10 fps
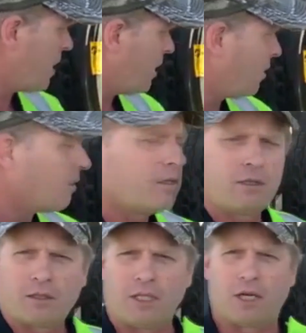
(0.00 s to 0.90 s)
tear
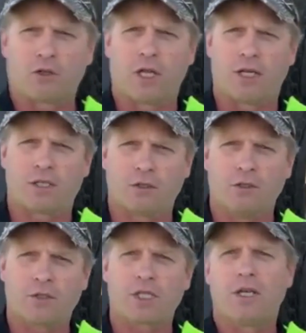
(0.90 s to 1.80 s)
the airlines
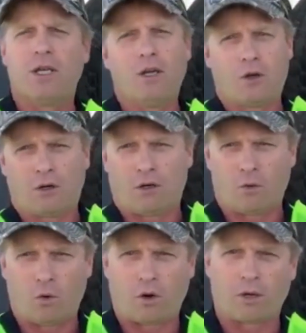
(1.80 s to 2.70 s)
loose
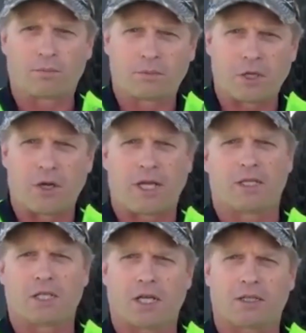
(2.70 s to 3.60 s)
or go
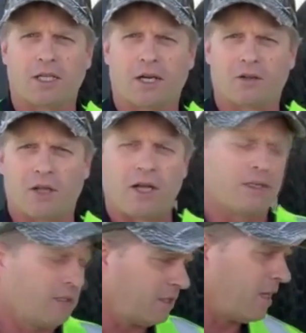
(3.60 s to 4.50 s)
ahead and cut the airline,
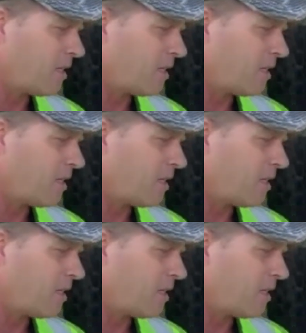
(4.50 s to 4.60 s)
and